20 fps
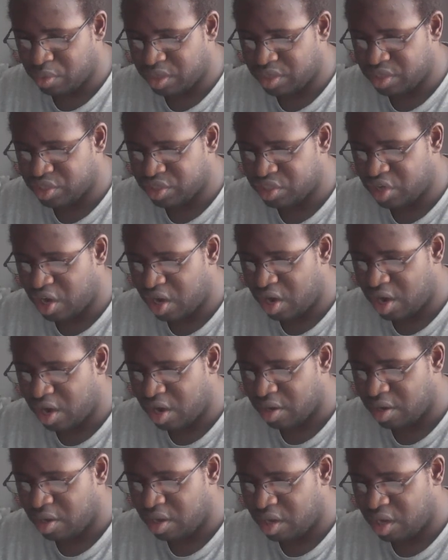a
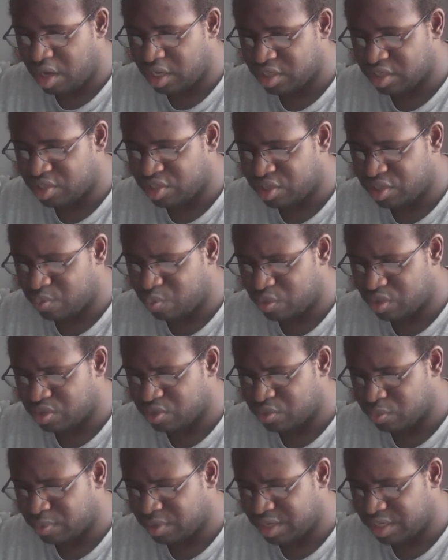scar on
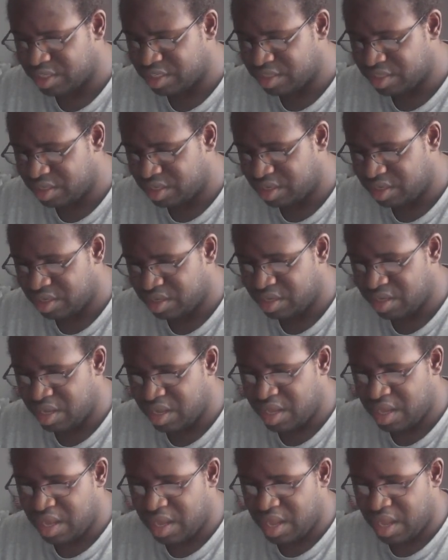someone's wrist.
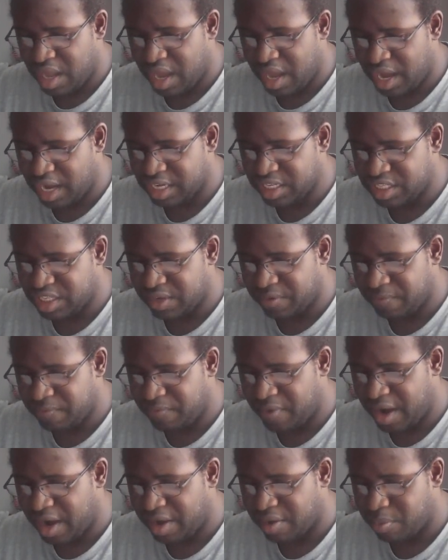I see
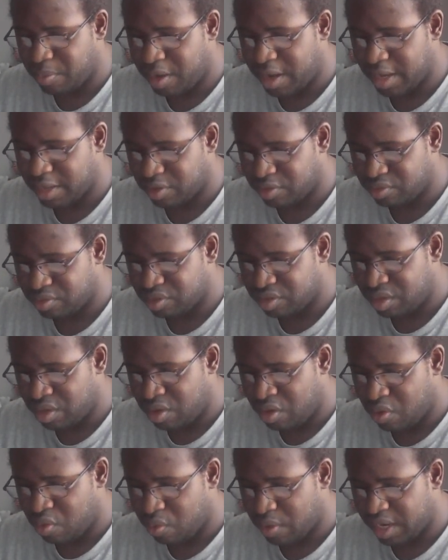fire bottles
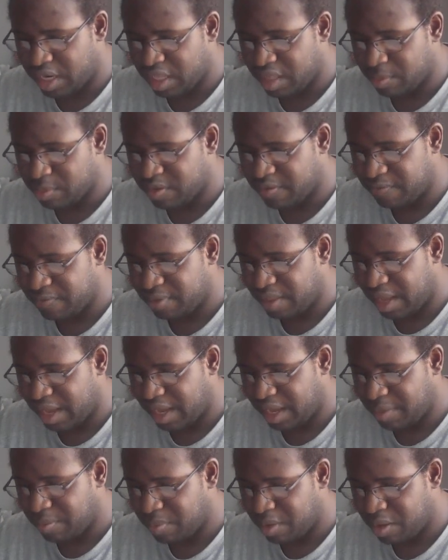waking up the
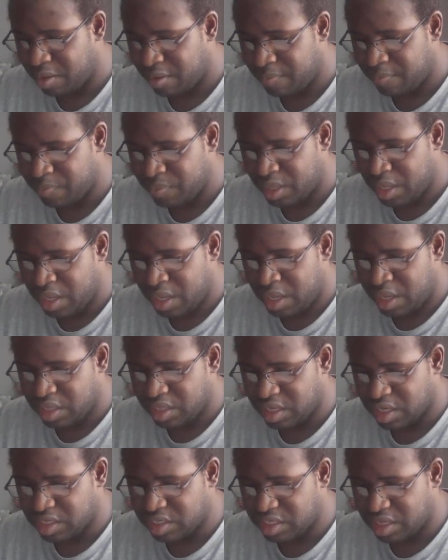flame.
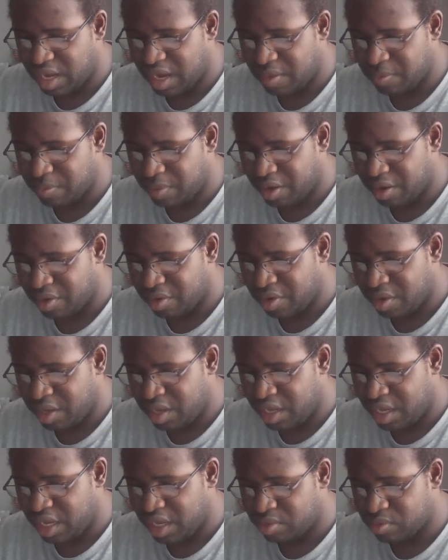This nightmare
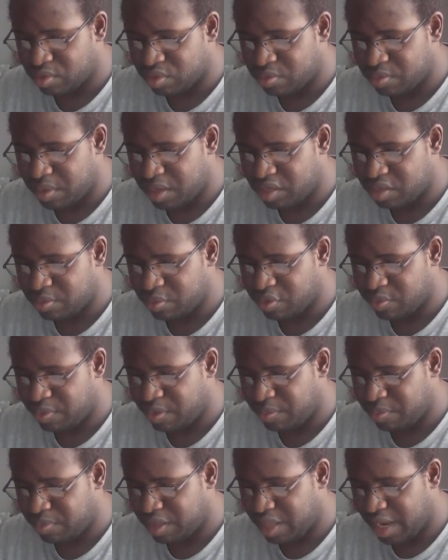is responsible to be
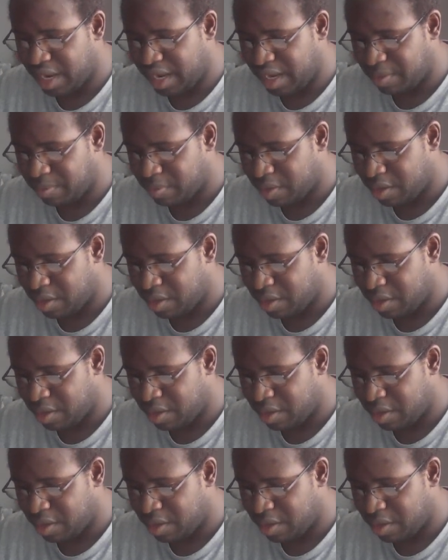blamed.